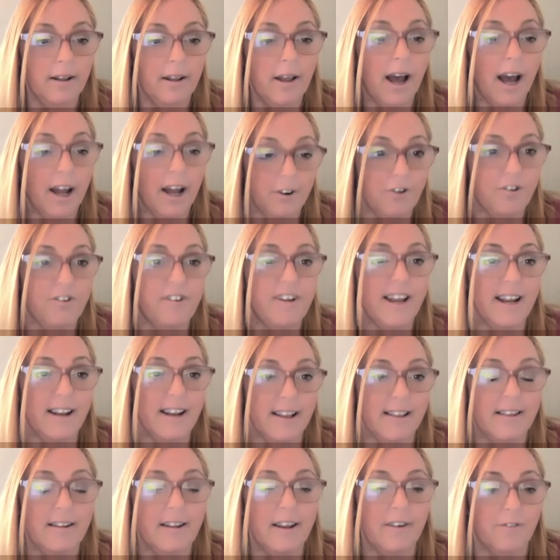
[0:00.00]

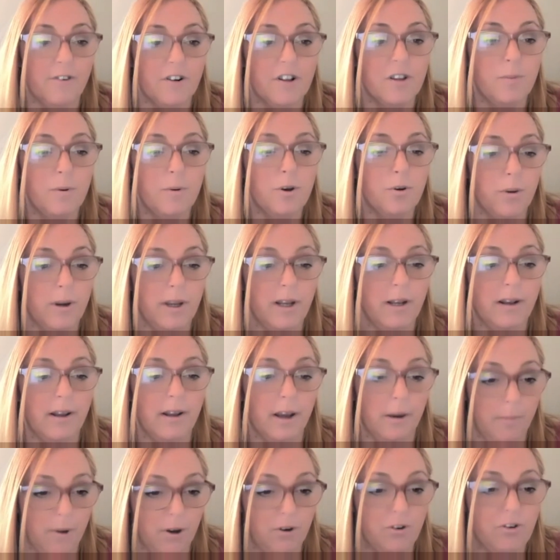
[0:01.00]
Understanding the difference between
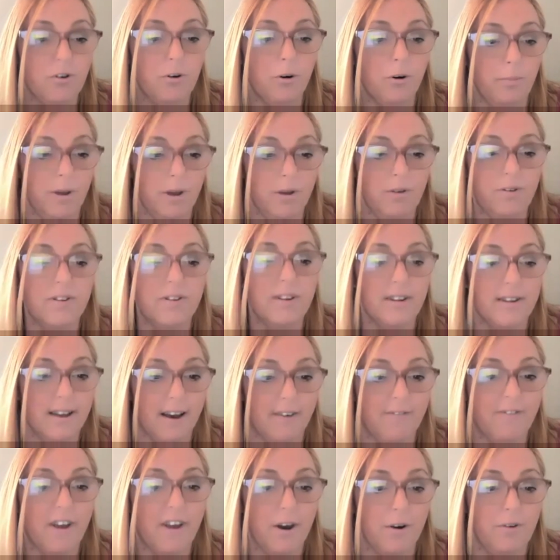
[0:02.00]
emotional abuse and
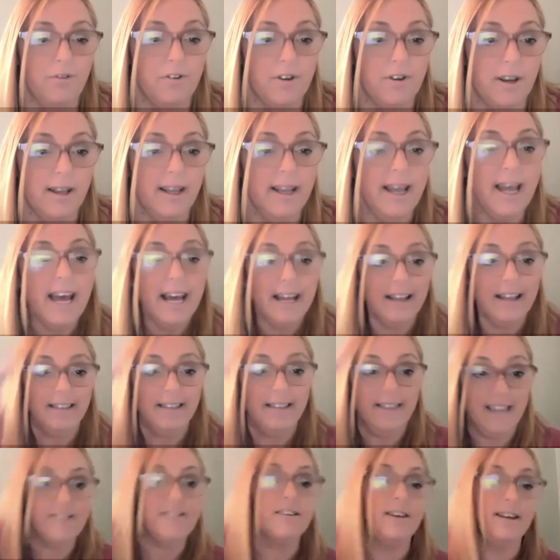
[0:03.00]
tough coaching,
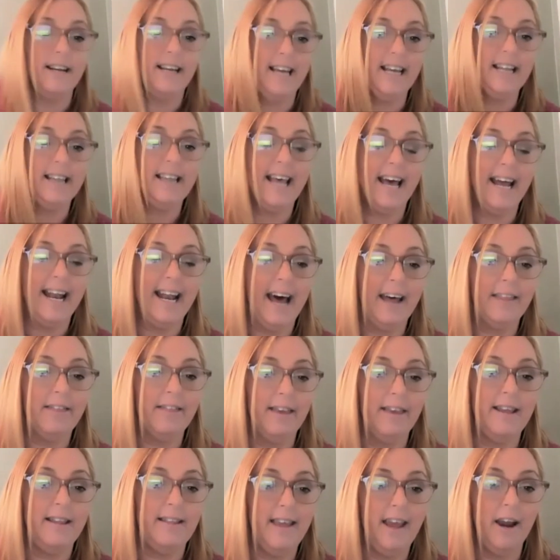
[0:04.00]
that's going to get that
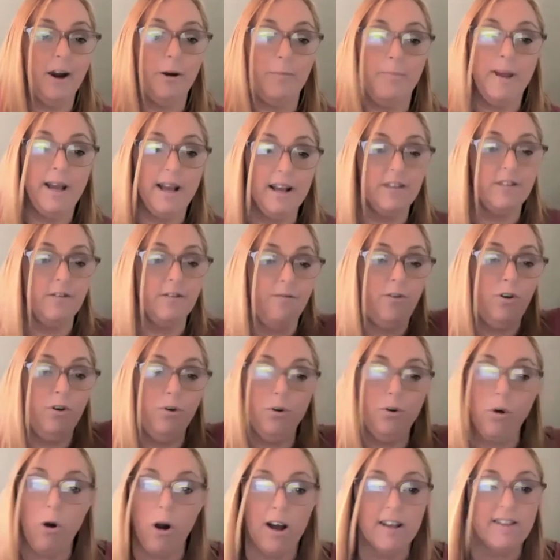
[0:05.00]
athlete there. Because if
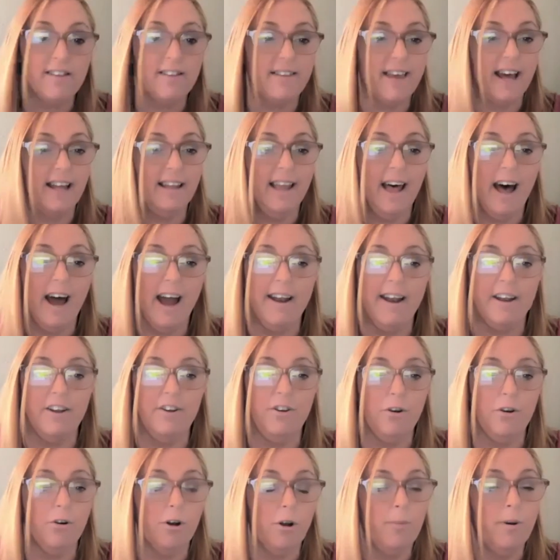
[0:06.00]
you cross that line
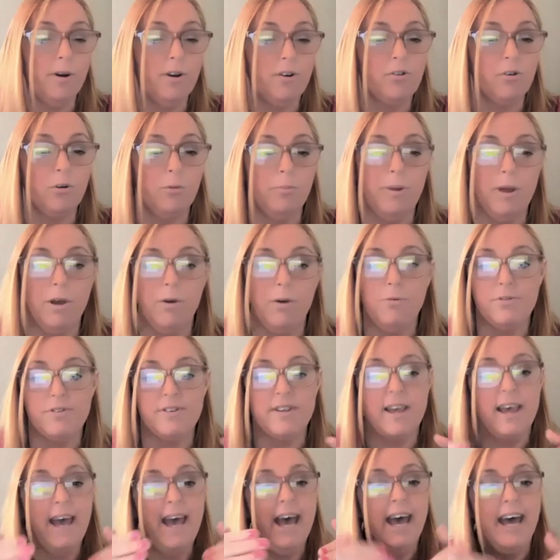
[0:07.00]
and you're in emotional
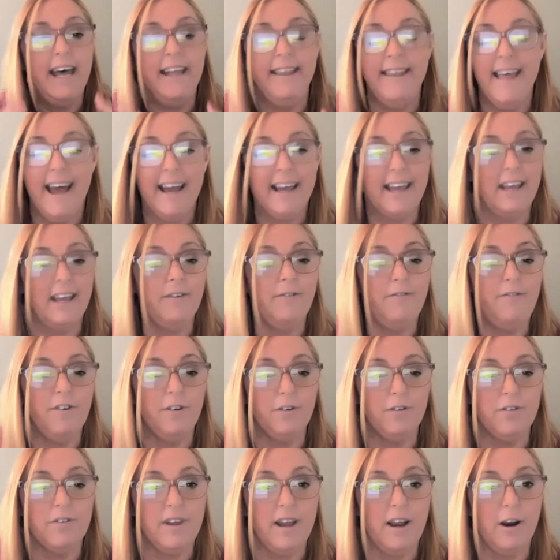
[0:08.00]
abuse and that kid
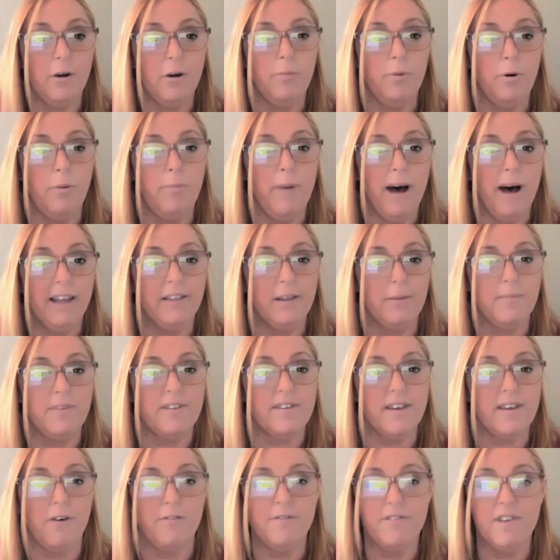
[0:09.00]
feels terrible about
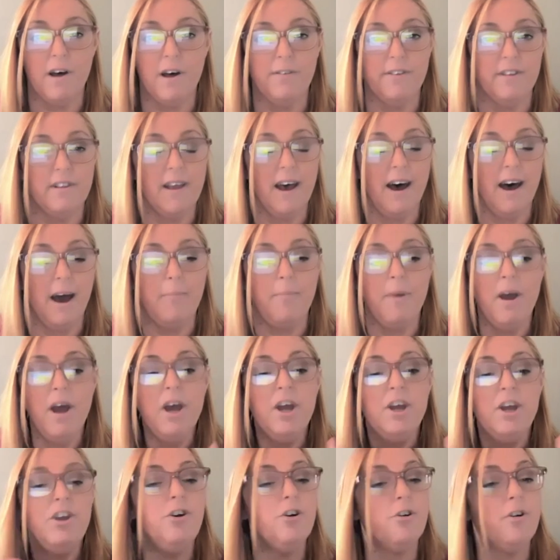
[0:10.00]
themselves all the time,
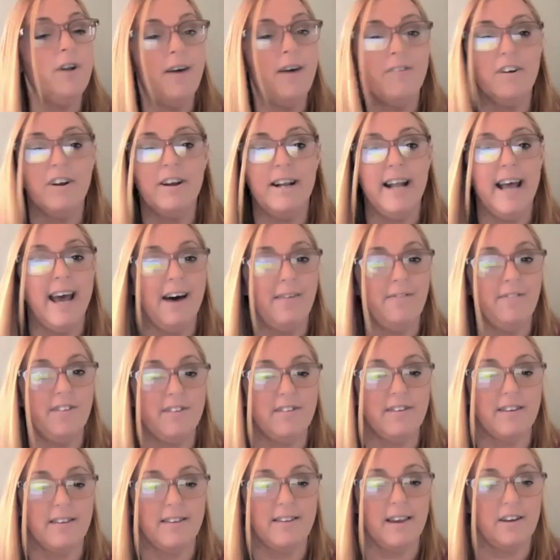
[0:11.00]
you're never going to have the
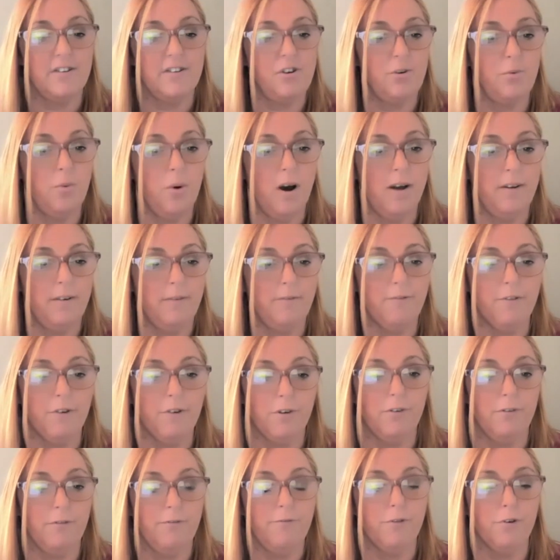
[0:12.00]
success you want
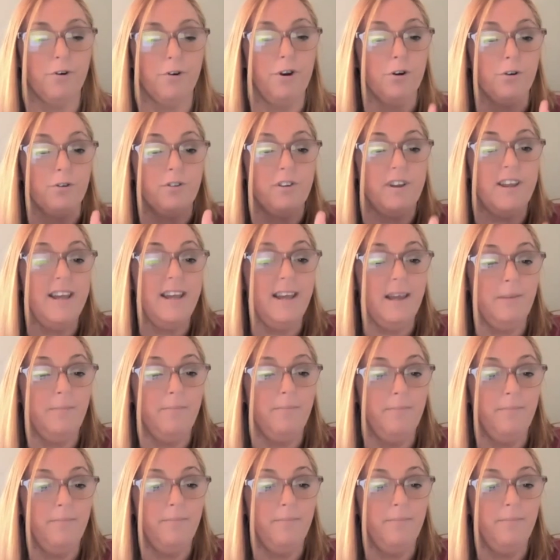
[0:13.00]
for your team,